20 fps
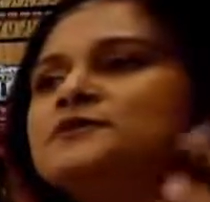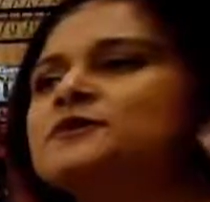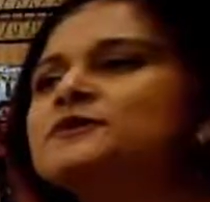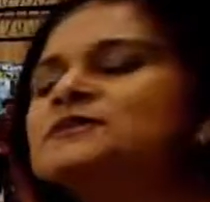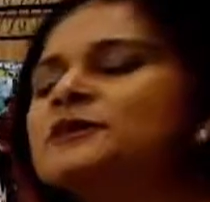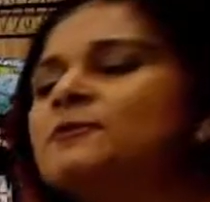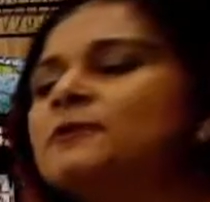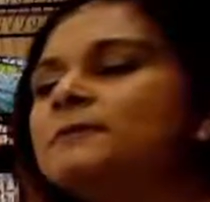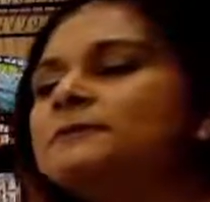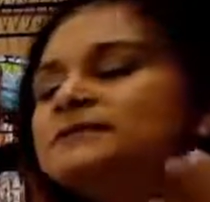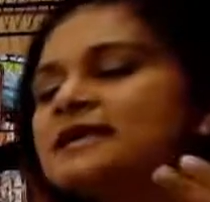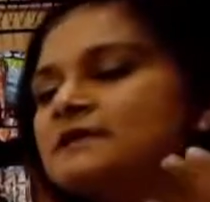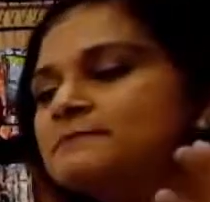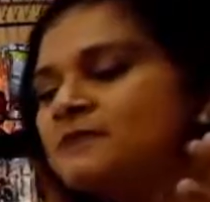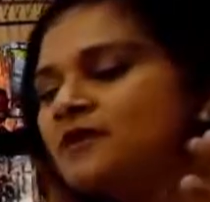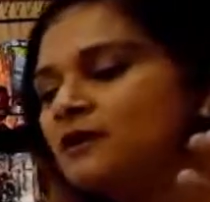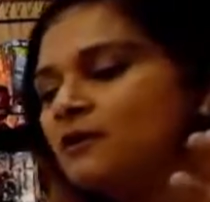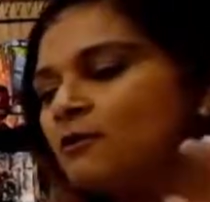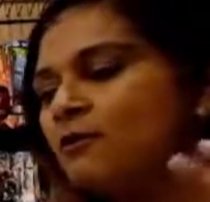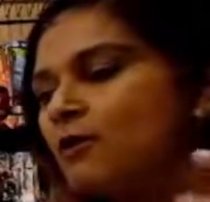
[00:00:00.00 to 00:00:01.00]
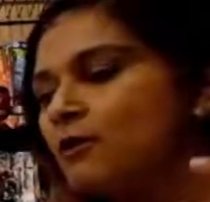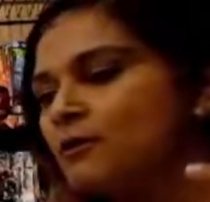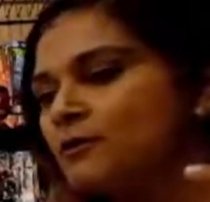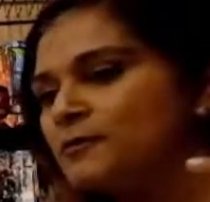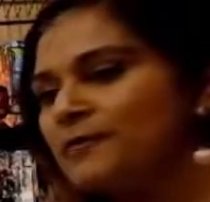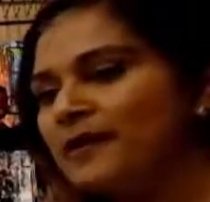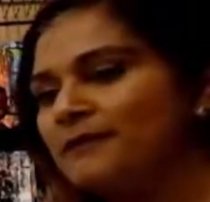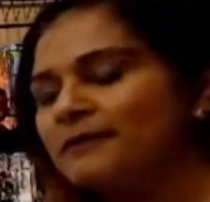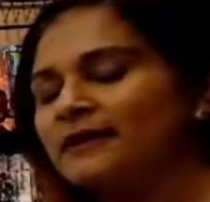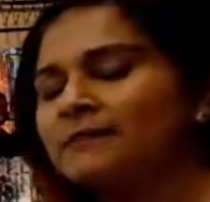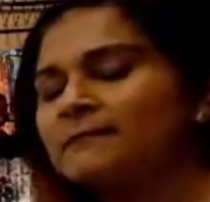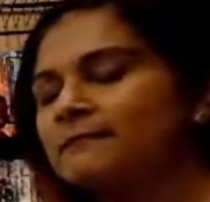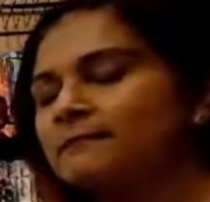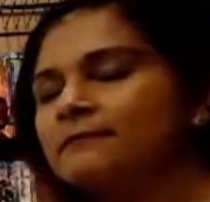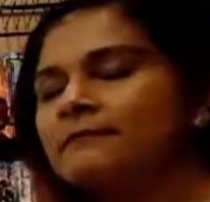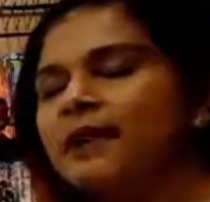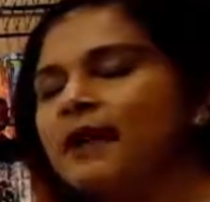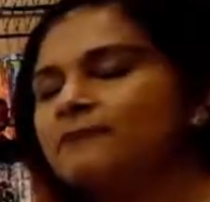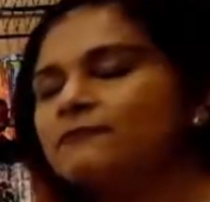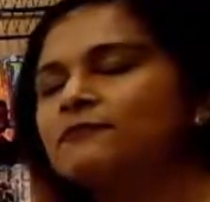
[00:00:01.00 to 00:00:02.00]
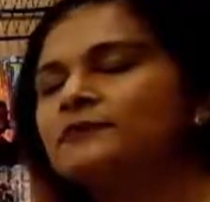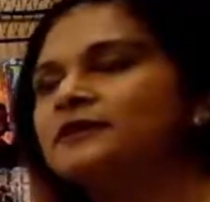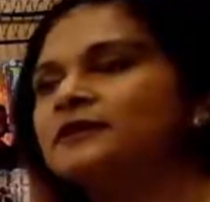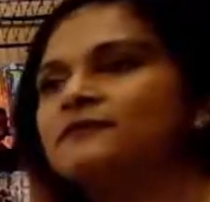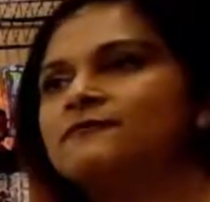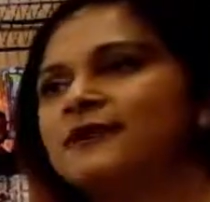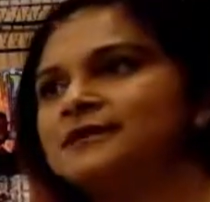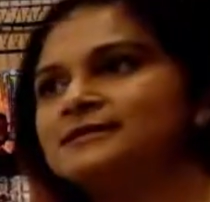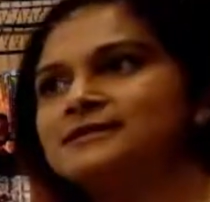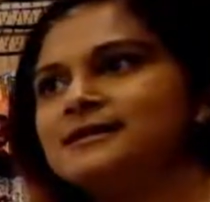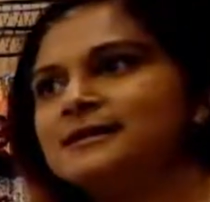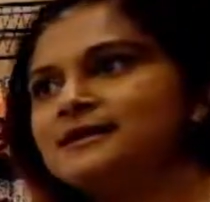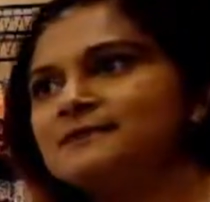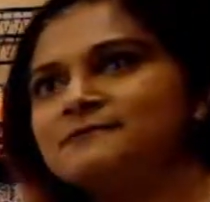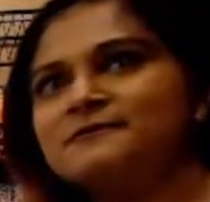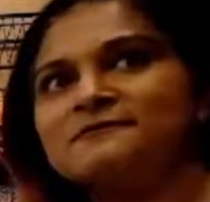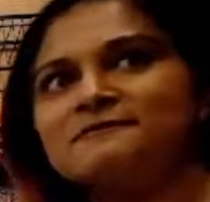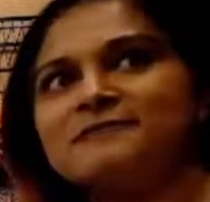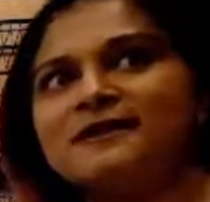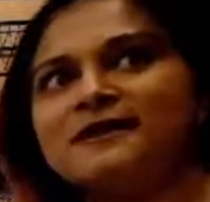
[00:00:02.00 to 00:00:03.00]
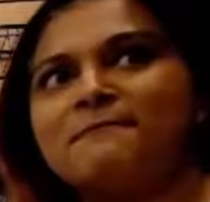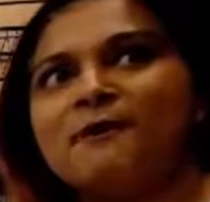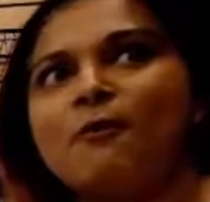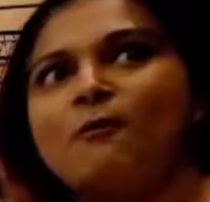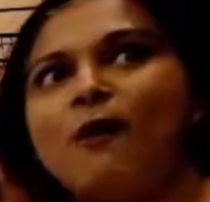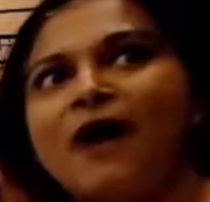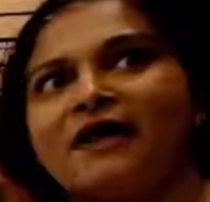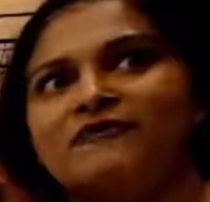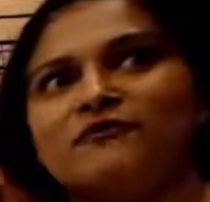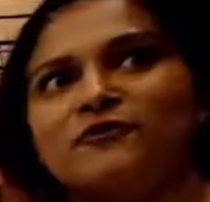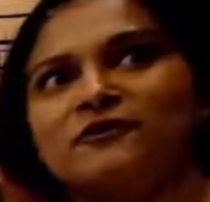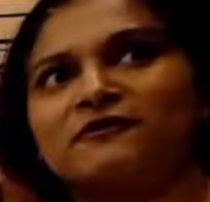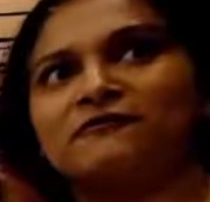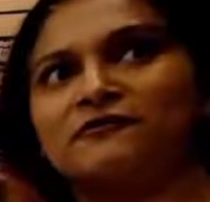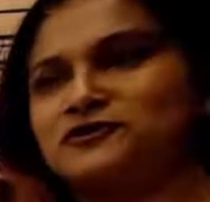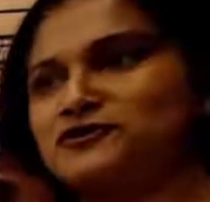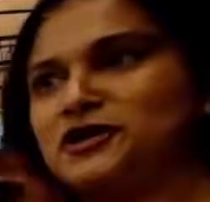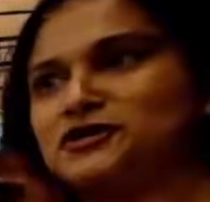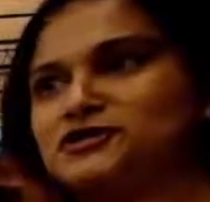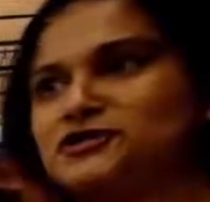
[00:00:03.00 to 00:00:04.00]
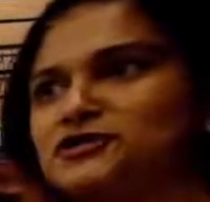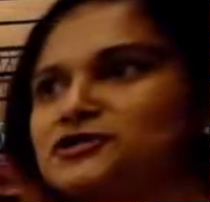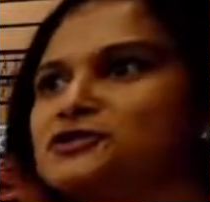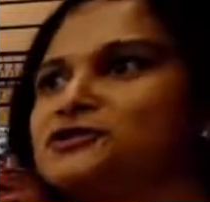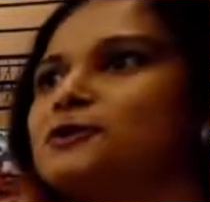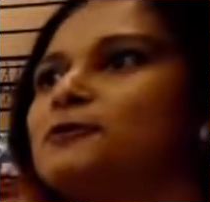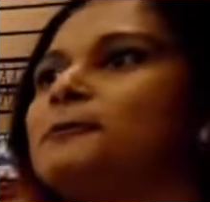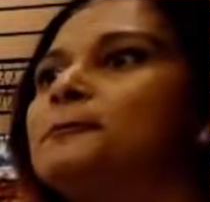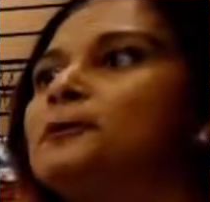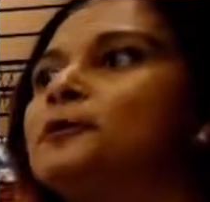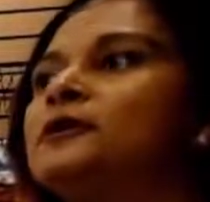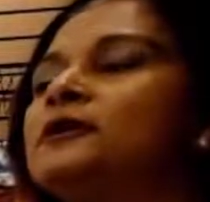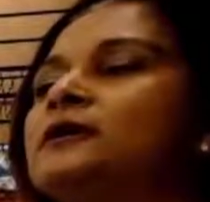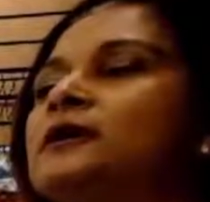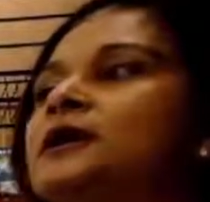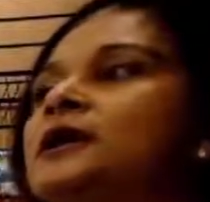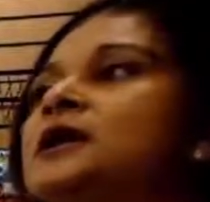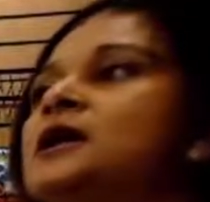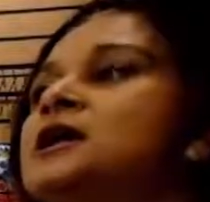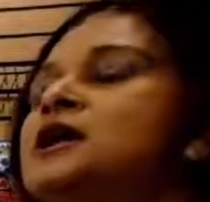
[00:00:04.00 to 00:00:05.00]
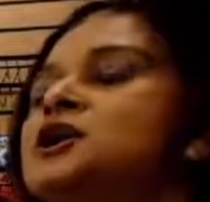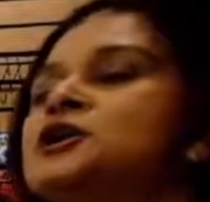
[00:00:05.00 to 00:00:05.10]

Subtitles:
Someone sent me a quote that really resonated with me about why voting for judges is so important.